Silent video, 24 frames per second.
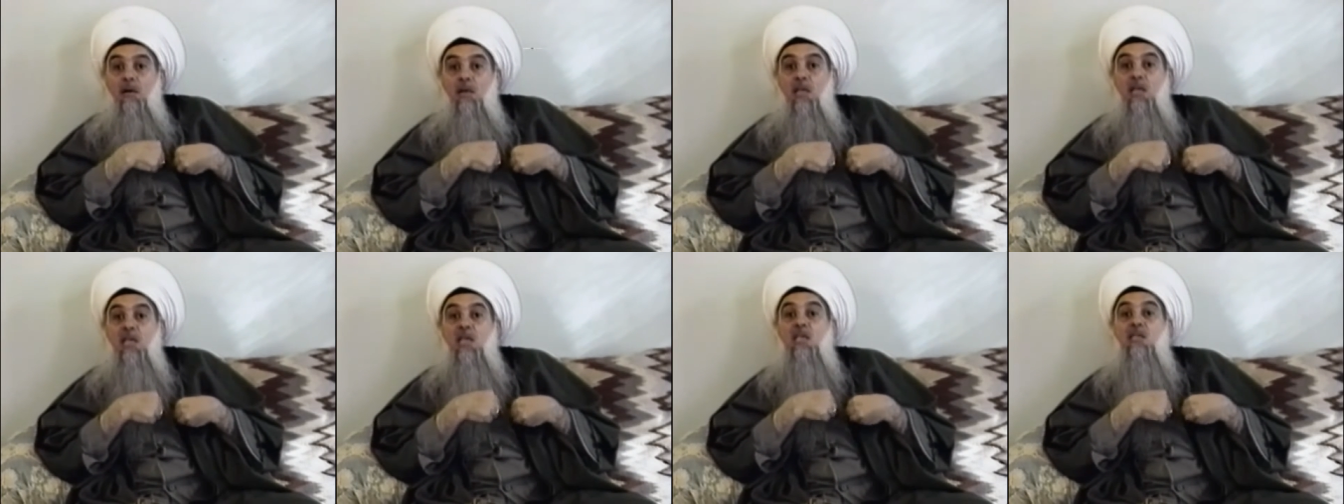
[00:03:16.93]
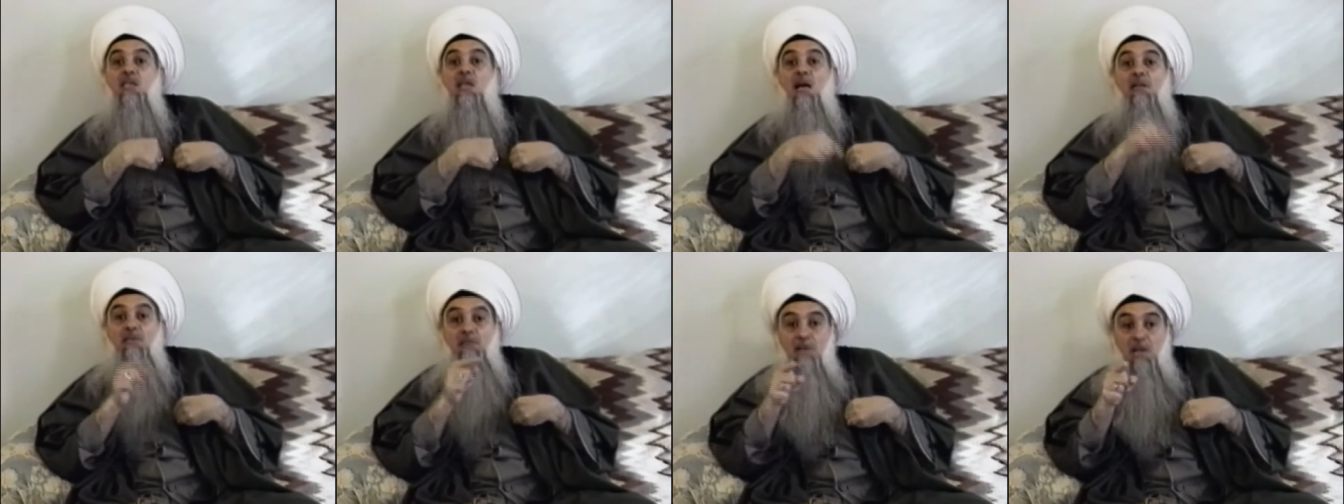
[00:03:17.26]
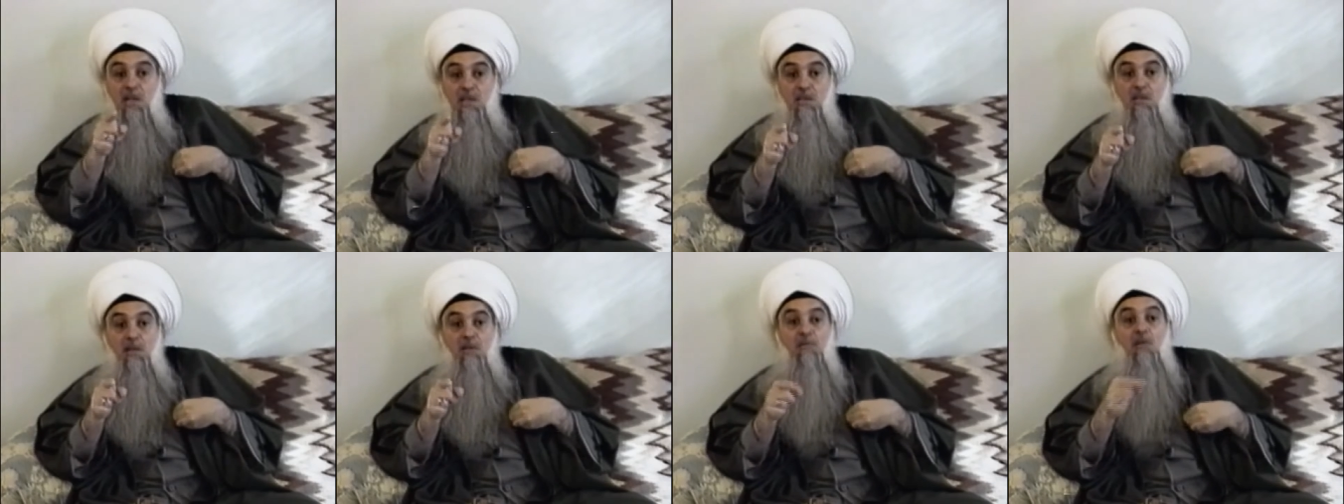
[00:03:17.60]
he is
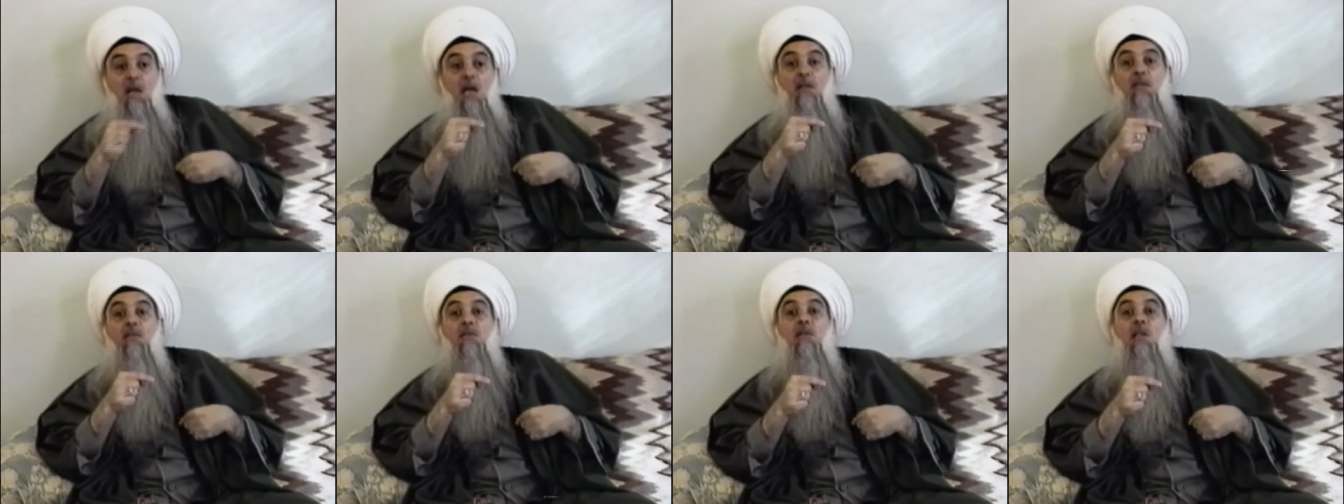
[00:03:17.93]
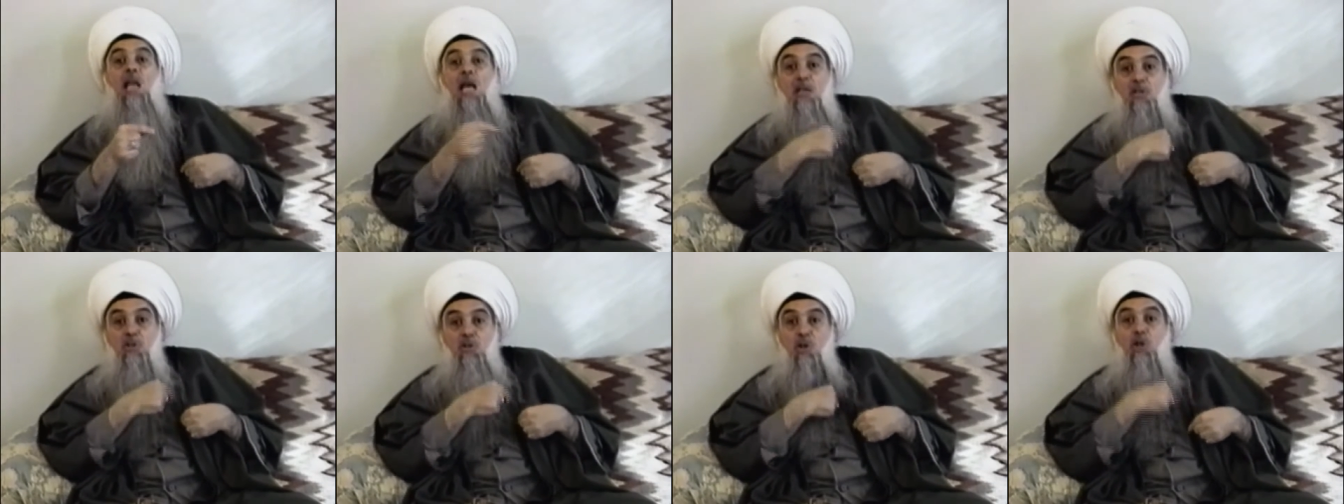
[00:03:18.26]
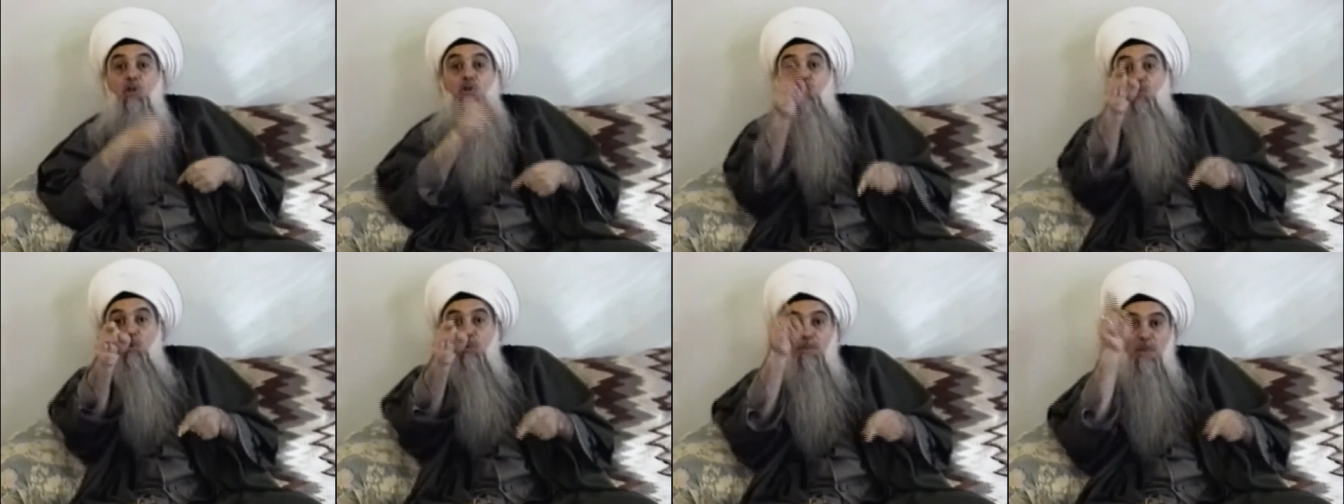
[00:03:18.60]
addressing that
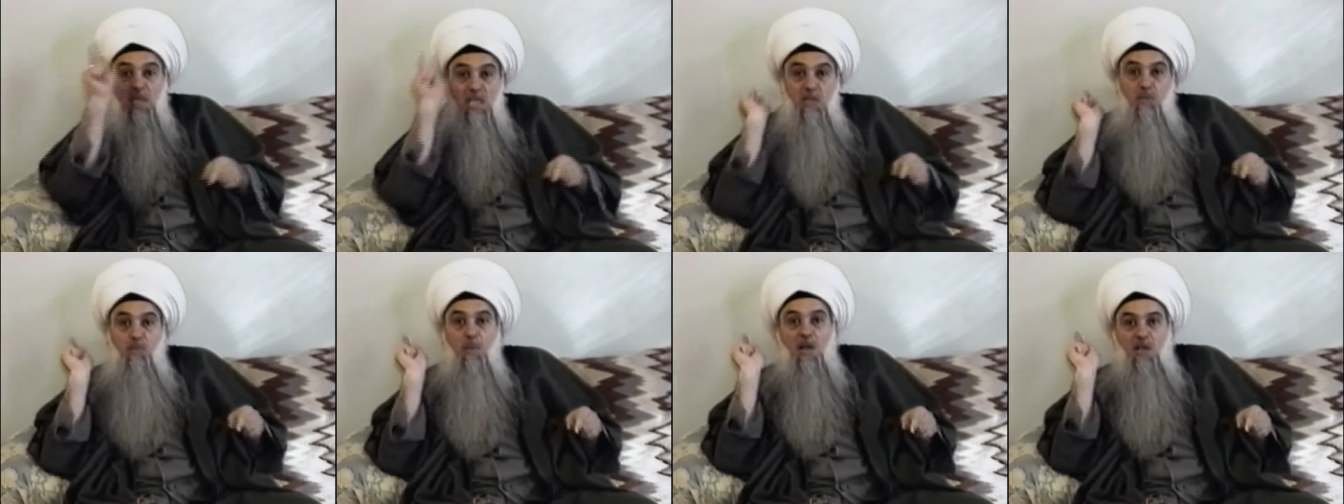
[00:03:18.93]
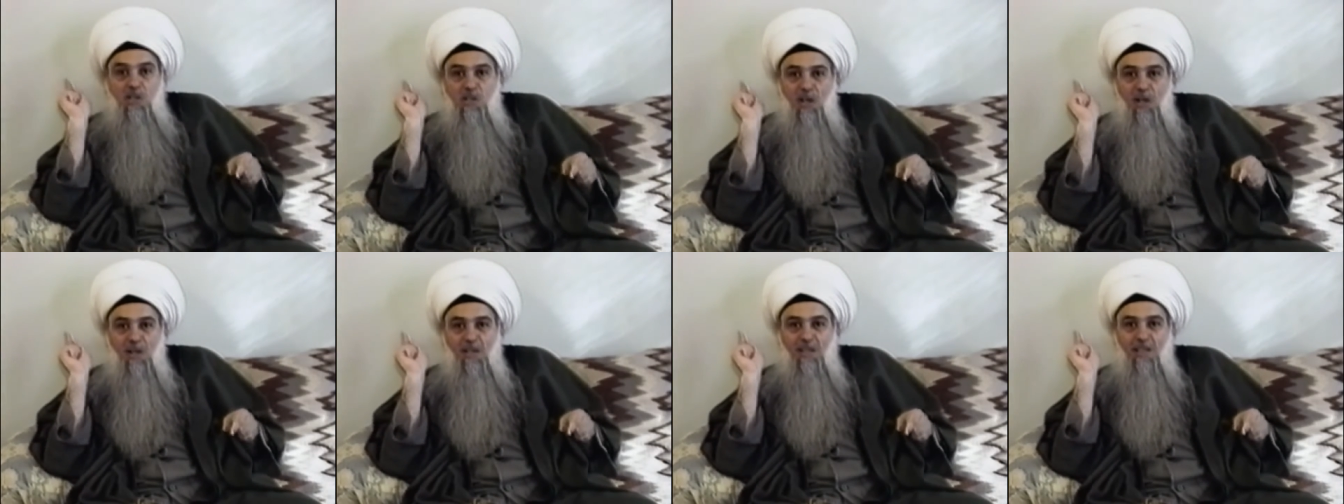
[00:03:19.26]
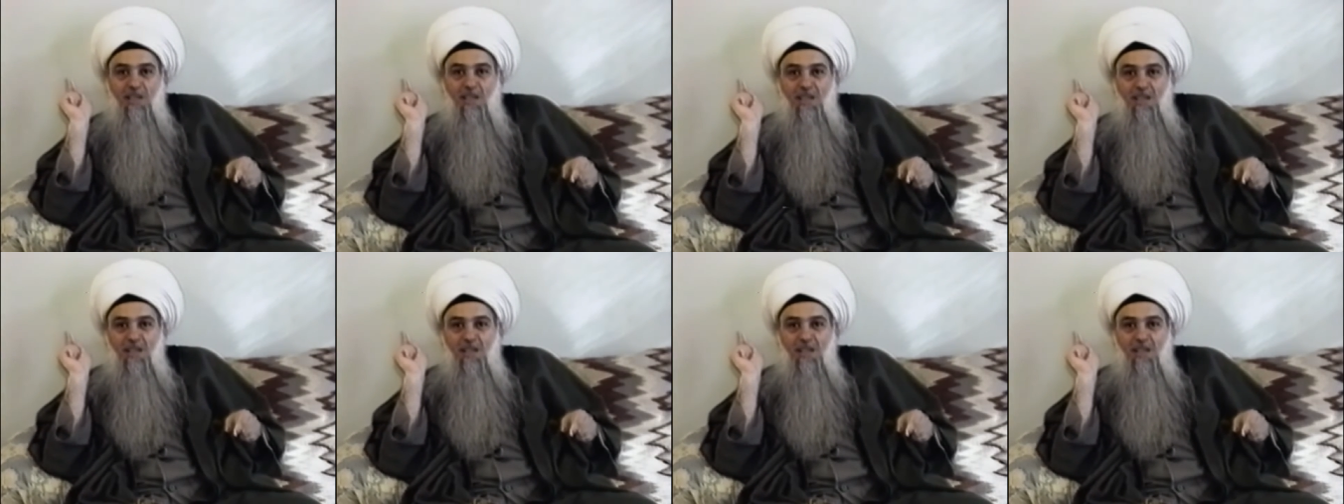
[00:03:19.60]
lecture to me special.